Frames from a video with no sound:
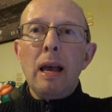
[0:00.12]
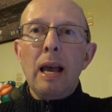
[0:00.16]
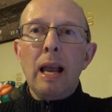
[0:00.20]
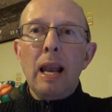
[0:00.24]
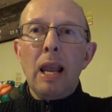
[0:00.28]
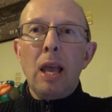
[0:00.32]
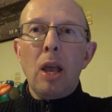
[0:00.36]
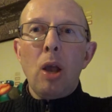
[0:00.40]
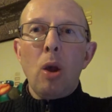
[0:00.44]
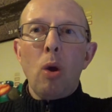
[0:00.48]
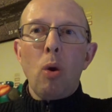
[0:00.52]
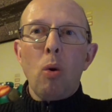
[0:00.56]

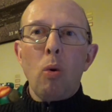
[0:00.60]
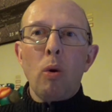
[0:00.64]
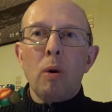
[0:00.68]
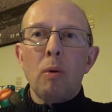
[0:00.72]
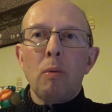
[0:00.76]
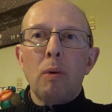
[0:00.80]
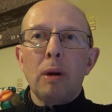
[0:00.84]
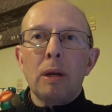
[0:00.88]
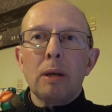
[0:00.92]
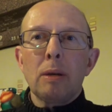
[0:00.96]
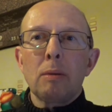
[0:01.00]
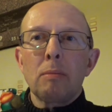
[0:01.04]
Hello
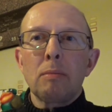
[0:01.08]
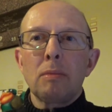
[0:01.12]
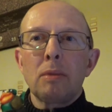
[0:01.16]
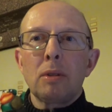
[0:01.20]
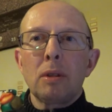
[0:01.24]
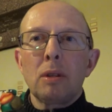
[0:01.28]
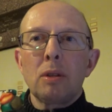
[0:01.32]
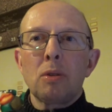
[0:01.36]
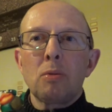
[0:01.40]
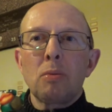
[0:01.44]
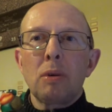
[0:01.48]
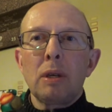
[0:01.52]
and welcome
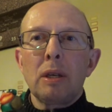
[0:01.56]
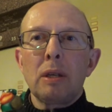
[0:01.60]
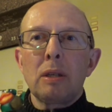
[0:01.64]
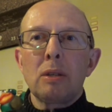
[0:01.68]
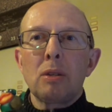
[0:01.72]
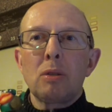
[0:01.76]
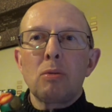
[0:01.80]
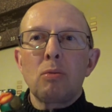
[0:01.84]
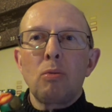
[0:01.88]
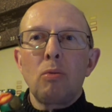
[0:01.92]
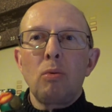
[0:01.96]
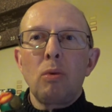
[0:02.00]
to this
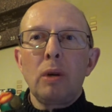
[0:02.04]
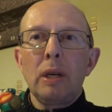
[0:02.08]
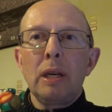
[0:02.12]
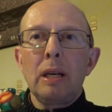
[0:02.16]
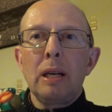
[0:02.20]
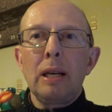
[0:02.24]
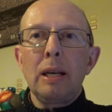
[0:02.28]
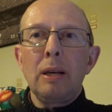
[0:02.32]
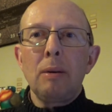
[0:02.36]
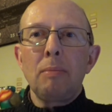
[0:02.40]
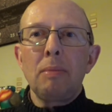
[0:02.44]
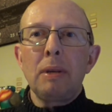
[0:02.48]
week's
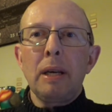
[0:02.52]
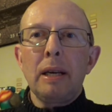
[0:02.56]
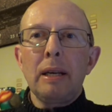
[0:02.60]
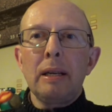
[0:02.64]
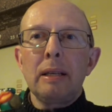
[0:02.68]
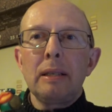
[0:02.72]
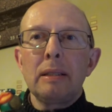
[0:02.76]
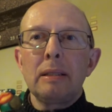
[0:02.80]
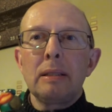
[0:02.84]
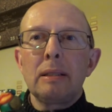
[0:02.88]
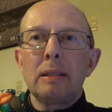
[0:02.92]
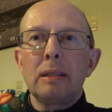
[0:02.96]
weekly
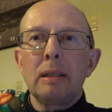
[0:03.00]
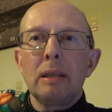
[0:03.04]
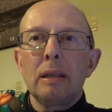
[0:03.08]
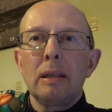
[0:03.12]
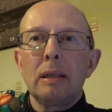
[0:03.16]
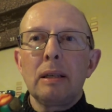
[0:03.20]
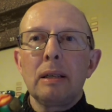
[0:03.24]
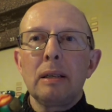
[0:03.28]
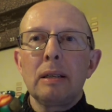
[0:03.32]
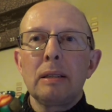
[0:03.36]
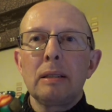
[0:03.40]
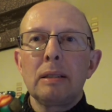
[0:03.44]
update.
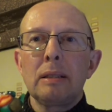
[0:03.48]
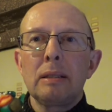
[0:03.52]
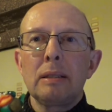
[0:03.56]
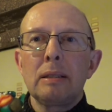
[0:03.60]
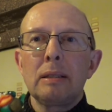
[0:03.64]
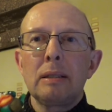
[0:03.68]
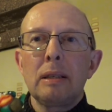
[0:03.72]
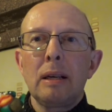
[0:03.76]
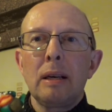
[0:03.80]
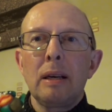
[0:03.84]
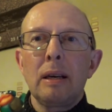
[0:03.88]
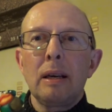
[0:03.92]
Uh,
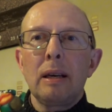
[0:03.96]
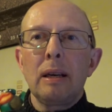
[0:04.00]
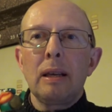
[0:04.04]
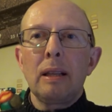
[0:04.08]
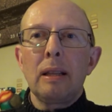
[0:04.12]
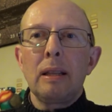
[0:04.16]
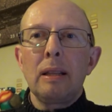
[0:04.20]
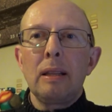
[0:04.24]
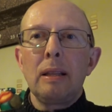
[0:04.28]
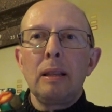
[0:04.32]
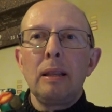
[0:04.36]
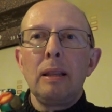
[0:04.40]
so
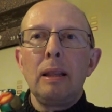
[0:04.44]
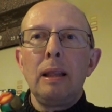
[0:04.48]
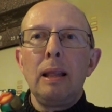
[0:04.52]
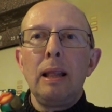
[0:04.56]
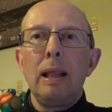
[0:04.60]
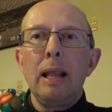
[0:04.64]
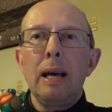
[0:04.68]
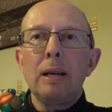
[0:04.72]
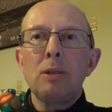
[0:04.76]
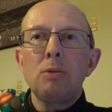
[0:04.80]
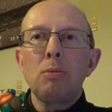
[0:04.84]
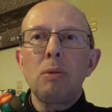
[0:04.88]
uh,
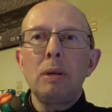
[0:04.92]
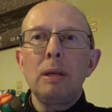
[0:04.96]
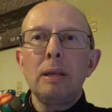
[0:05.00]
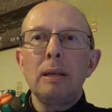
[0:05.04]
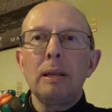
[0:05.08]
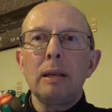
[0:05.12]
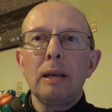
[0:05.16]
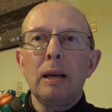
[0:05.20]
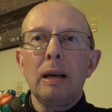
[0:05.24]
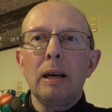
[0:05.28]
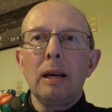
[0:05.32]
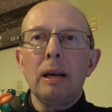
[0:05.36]
last
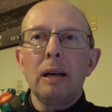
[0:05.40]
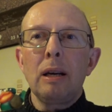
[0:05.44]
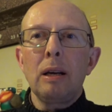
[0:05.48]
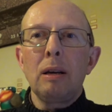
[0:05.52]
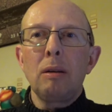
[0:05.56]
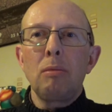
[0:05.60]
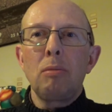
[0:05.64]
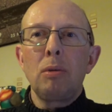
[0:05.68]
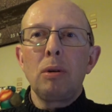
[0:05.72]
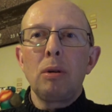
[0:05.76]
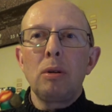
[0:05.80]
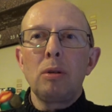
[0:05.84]
week
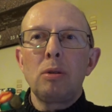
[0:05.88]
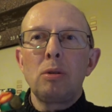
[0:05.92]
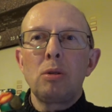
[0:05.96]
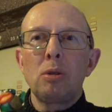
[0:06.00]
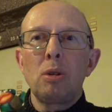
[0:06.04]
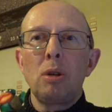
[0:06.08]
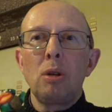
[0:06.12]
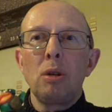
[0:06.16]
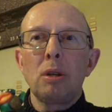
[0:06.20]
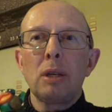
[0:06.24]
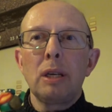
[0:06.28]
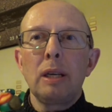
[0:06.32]
I
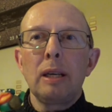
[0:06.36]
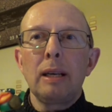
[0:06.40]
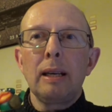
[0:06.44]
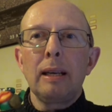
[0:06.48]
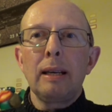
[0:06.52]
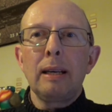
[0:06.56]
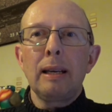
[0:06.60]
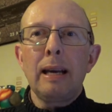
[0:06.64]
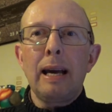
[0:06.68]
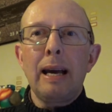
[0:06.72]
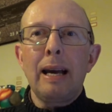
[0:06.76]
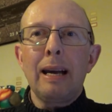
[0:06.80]
was
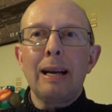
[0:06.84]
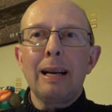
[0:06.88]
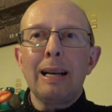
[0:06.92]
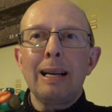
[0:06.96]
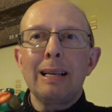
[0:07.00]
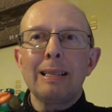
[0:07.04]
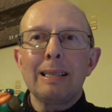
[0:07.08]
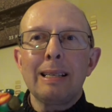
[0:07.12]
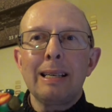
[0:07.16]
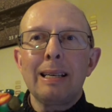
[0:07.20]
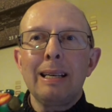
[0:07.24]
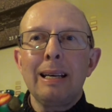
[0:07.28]
looking at
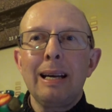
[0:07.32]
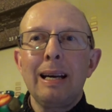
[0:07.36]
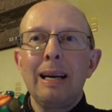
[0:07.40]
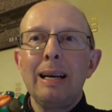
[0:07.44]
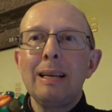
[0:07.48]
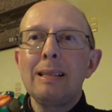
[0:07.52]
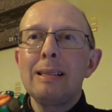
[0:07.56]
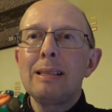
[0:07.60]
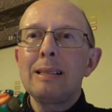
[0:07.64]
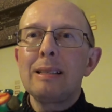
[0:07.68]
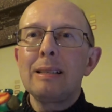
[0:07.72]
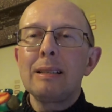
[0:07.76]
classic
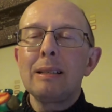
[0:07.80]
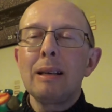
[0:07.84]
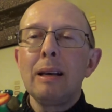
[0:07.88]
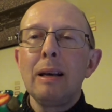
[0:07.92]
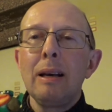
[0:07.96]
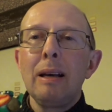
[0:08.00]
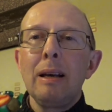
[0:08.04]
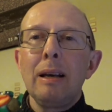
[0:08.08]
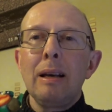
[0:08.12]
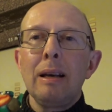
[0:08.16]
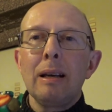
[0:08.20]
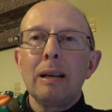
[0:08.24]
cars
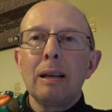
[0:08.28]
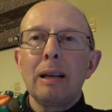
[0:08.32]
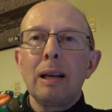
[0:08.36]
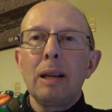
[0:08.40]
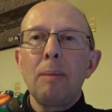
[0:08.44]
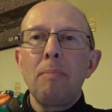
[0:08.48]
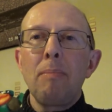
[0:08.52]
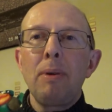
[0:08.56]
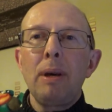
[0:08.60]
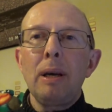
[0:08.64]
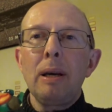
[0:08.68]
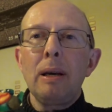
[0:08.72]
at
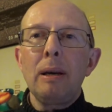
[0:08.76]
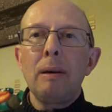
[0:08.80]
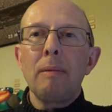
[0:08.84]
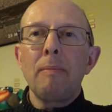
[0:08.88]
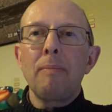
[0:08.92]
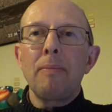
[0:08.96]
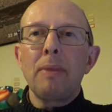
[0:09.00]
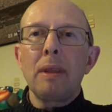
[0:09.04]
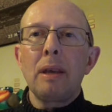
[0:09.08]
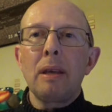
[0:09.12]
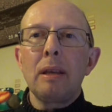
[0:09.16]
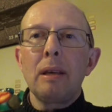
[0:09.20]
Olympia.
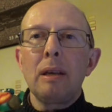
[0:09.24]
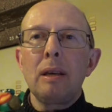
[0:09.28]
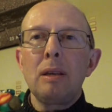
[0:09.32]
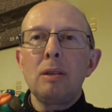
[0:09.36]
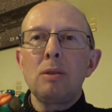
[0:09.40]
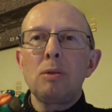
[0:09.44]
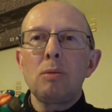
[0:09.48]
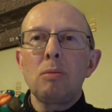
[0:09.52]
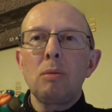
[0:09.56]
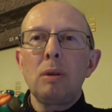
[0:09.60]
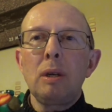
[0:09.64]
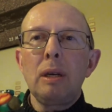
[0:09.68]

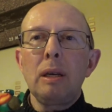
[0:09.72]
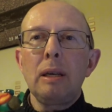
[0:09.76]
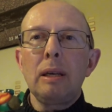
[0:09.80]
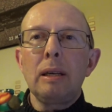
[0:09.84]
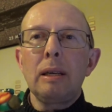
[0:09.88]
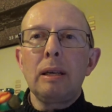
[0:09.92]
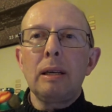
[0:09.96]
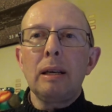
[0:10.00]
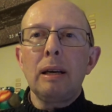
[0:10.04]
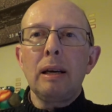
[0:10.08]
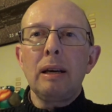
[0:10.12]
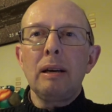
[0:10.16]
This
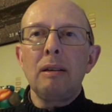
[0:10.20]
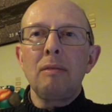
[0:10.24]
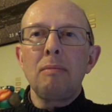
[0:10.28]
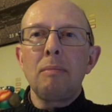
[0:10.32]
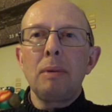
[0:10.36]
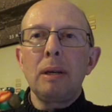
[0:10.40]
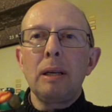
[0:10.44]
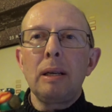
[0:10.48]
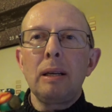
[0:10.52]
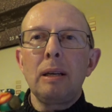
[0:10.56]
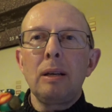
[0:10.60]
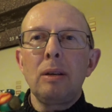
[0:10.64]
week
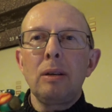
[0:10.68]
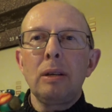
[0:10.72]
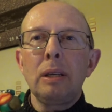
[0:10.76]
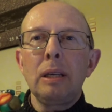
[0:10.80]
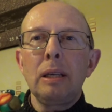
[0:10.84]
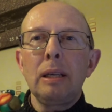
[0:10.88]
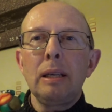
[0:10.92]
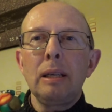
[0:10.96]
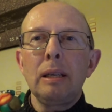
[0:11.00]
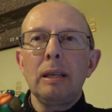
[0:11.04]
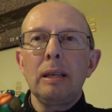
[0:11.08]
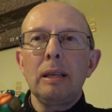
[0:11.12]
I've been
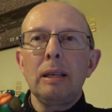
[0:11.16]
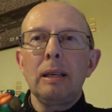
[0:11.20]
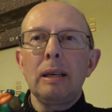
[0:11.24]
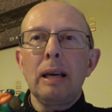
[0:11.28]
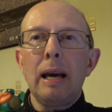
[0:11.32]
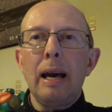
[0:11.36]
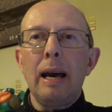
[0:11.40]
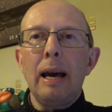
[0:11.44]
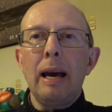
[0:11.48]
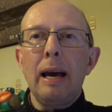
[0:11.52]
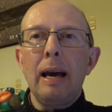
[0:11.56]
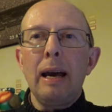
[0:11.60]
looking
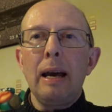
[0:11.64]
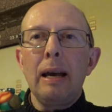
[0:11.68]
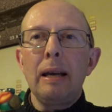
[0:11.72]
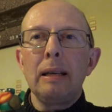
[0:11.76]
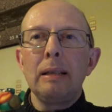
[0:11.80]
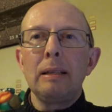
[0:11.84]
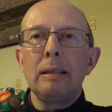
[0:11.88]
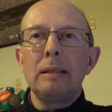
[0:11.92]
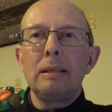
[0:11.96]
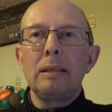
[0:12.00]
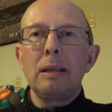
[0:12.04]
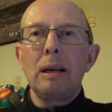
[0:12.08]

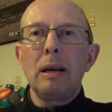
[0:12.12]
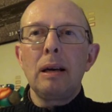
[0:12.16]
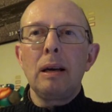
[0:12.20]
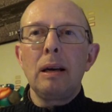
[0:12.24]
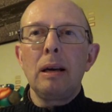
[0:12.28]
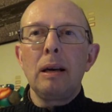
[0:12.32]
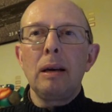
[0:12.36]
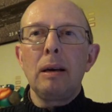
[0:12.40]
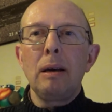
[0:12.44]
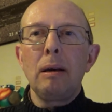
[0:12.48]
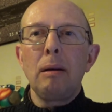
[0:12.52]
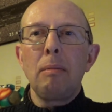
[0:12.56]
at
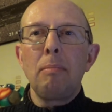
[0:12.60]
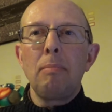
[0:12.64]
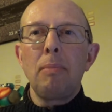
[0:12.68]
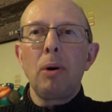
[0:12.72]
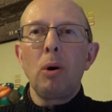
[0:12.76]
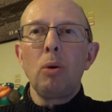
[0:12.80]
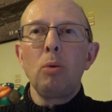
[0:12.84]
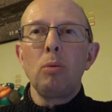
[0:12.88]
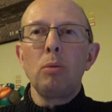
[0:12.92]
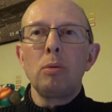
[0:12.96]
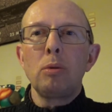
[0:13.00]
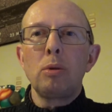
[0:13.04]
uh,
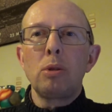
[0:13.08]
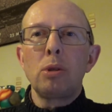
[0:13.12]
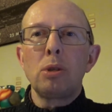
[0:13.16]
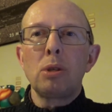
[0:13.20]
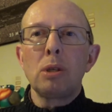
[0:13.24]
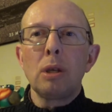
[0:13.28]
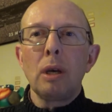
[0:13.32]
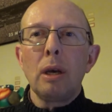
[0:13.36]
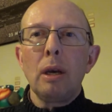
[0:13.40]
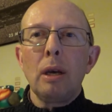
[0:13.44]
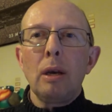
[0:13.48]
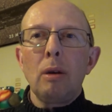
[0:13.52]

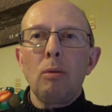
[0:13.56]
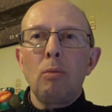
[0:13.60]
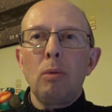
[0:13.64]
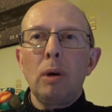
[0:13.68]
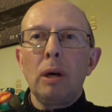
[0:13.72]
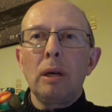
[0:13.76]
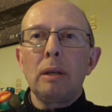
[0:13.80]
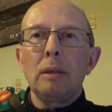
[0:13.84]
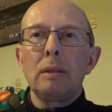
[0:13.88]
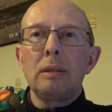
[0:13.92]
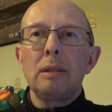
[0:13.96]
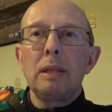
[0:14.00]
boats
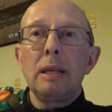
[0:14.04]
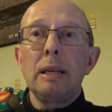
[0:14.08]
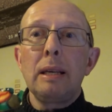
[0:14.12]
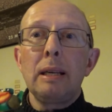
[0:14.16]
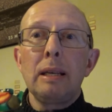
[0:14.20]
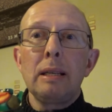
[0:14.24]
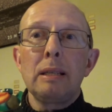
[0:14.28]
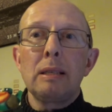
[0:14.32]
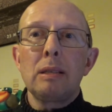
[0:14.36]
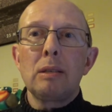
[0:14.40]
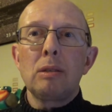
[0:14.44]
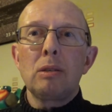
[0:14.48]
well,
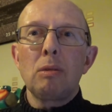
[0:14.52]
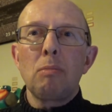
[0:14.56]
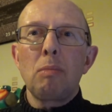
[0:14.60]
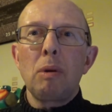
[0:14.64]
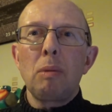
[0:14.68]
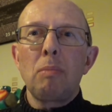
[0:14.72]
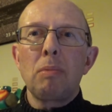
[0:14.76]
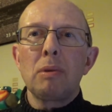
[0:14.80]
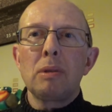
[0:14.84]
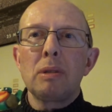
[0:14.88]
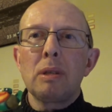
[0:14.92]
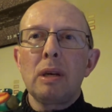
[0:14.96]
dinghies to
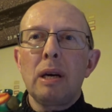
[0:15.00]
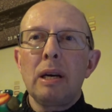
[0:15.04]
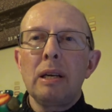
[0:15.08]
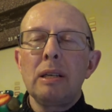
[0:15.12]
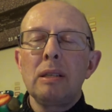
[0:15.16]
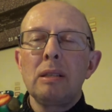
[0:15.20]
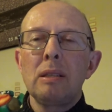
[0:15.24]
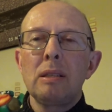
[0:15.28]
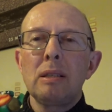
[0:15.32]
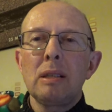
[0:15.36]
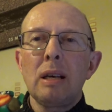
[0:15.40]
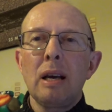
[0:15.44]
be
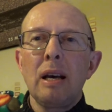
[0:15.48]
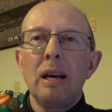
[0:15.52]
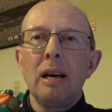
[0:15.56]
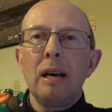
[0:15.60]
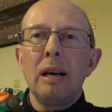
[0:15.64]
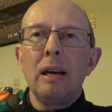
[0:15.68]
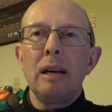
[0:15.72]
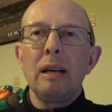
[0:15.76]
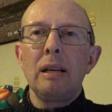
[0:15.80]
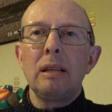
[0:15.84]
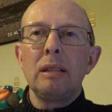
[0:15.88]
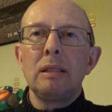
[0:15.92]
precise,
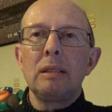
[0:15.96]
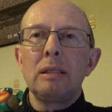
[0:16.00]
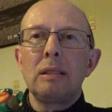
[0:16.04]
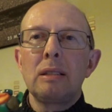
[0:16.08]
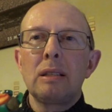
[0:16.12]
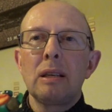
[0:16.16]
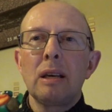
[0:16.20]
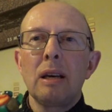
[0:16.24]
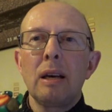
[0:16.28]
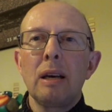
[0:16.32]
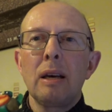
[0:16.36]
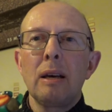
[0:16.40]

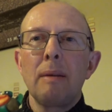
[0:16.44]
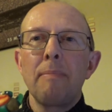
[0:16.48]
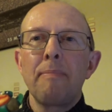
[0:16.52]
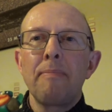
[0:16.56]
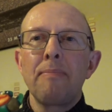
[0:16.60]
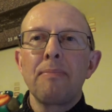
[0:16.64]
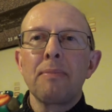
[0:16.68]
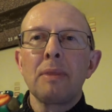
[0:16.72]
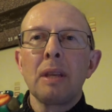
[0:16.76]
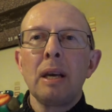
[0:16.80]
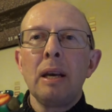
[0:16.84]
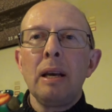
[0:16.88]
at
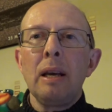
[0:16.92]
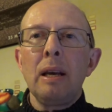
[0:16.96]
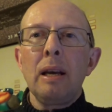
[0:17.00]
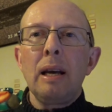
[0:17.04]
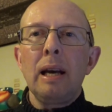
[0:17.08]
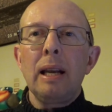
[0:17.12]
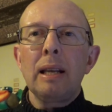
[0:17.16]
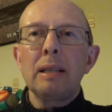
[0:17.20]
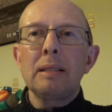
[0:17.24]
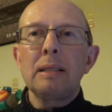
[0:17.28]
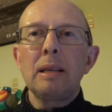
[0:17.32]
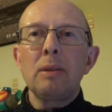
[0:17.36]
um,
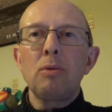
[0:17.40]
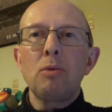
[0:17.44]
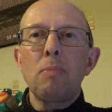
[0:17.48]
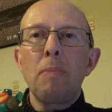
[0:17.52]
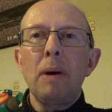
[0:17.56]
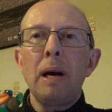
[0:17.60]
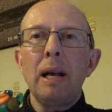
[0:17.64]
Alexandra